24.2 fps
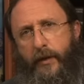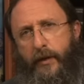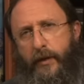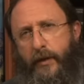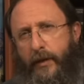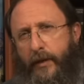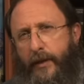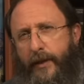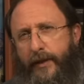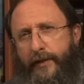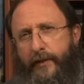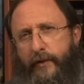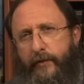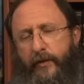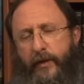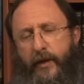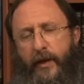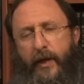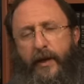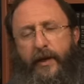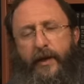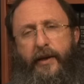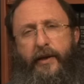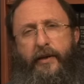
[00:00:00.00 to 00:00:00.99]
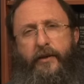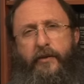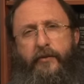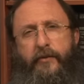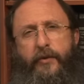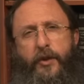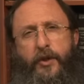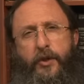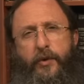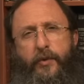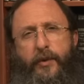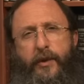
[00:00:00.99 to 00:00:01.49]
collectively and
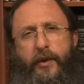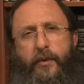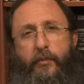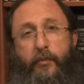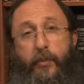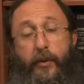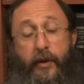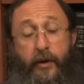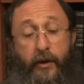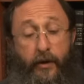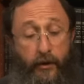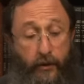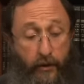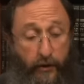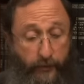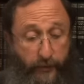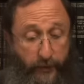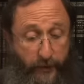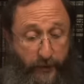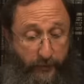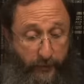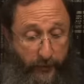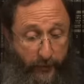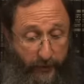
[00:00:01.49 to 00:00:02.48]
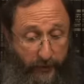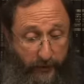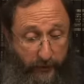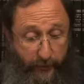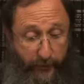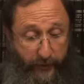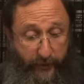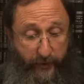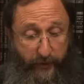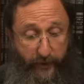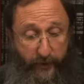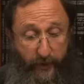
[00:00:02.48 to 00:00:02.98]
individually bear
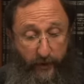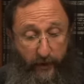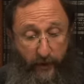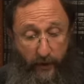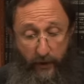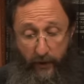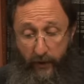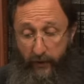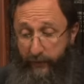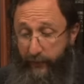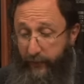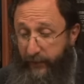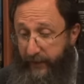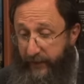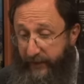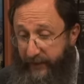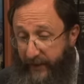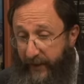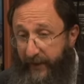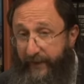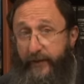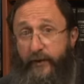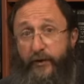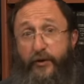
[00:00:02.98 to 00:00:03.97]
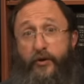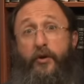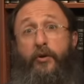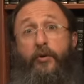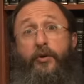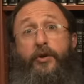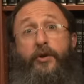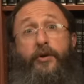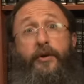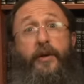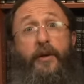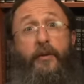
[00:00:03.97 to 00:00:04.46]
responsibility for this, and there's no
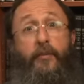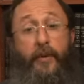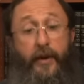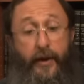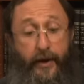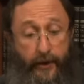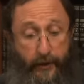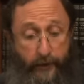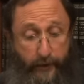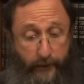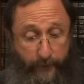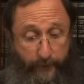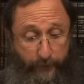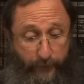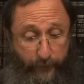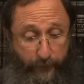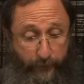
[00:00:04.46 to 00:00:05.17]
turning back.